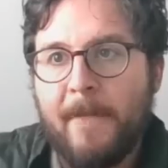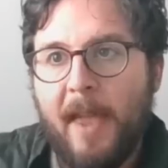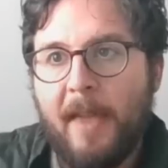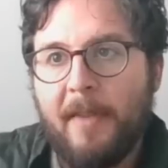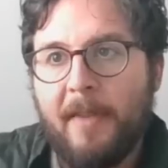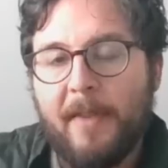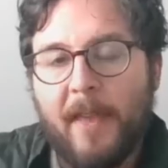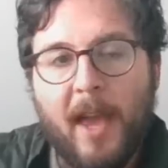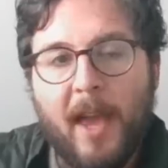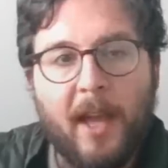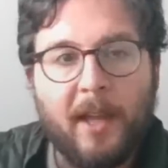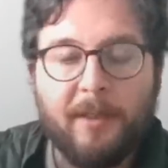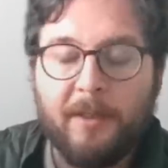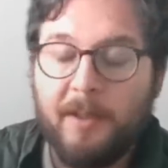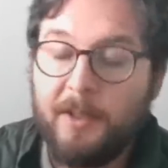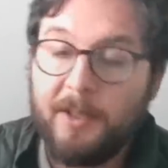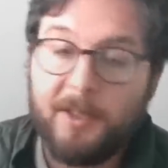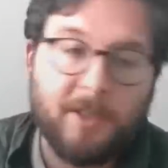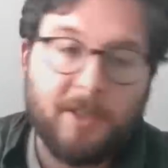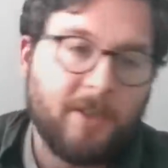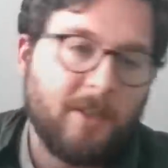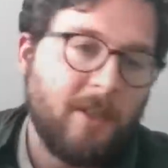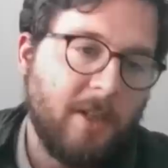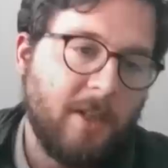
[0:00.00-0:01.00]
and then
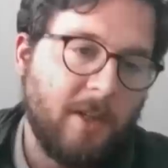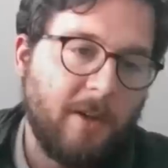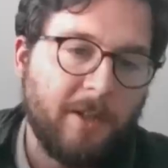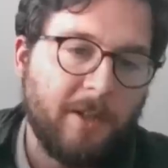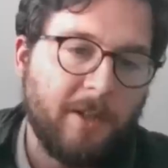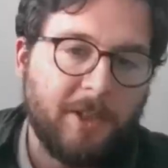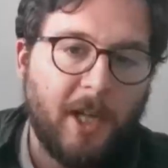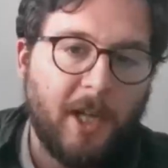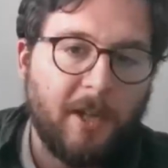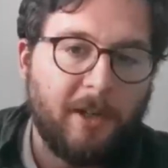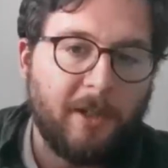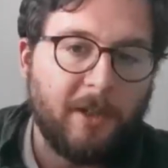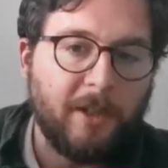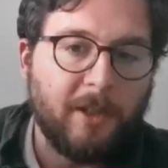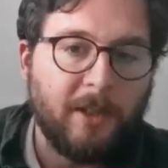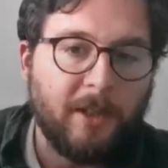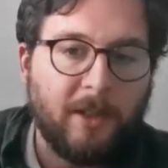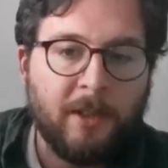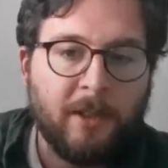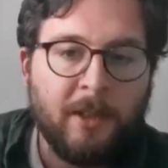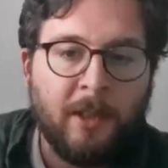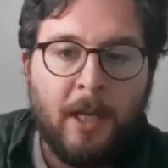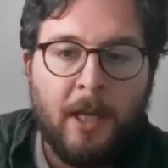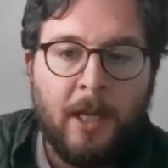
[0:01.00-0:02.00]
there's just you know a
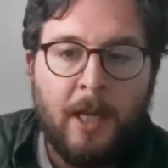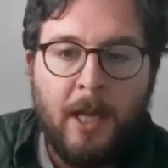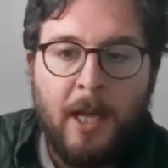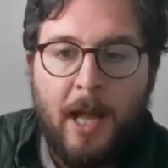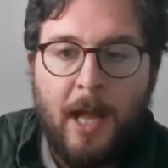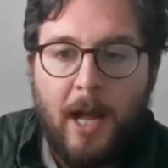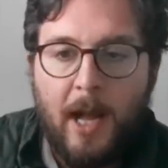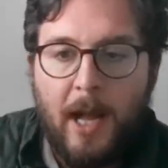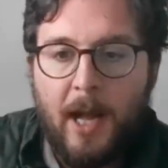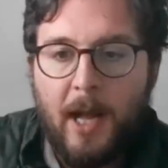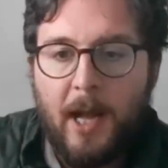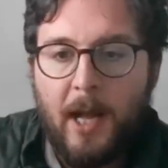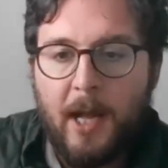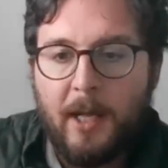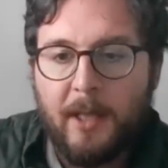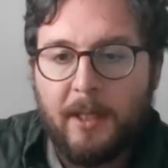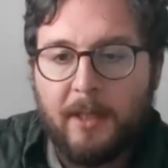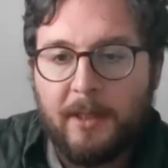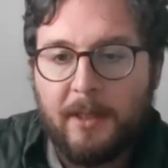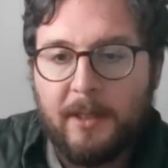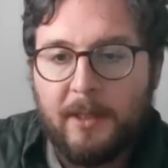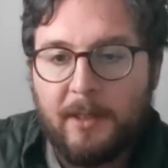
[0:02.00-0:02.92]
general uh,